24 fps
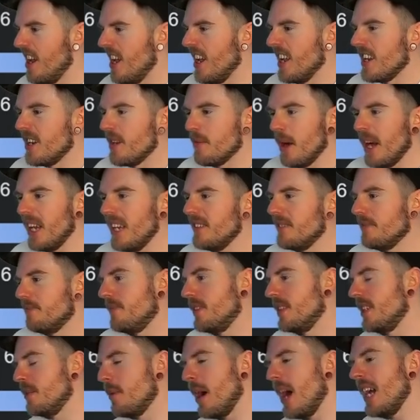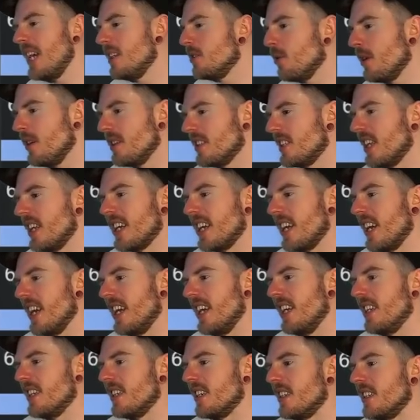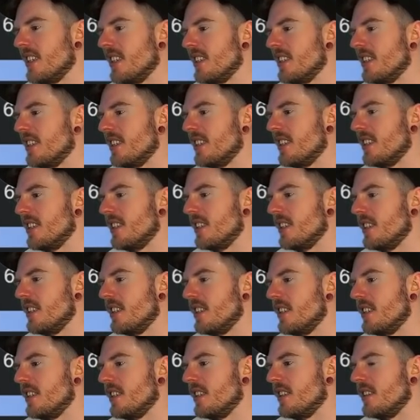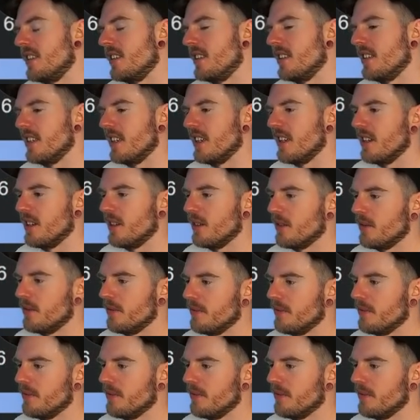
you might, you might as well stick it in. No.